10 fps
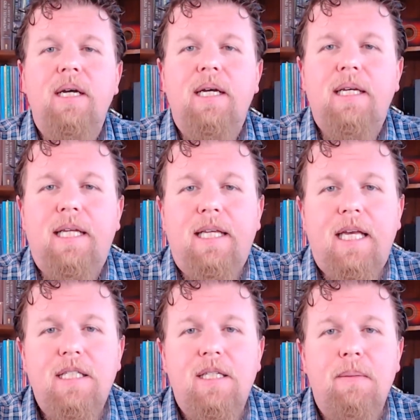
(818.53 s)
can
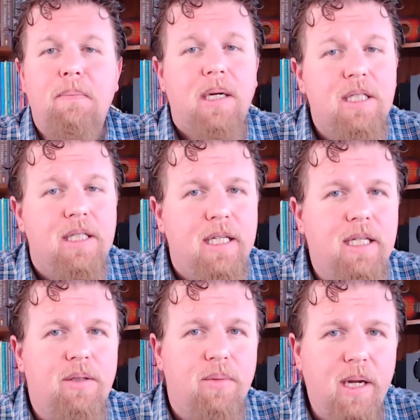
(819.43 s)
get some much
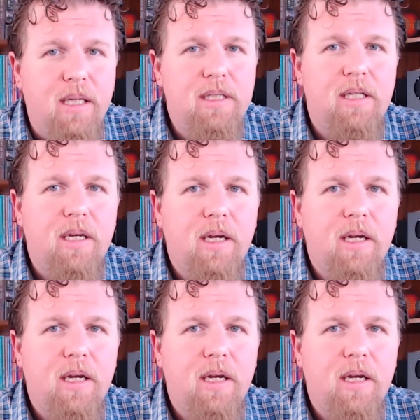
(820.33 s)
needed rest.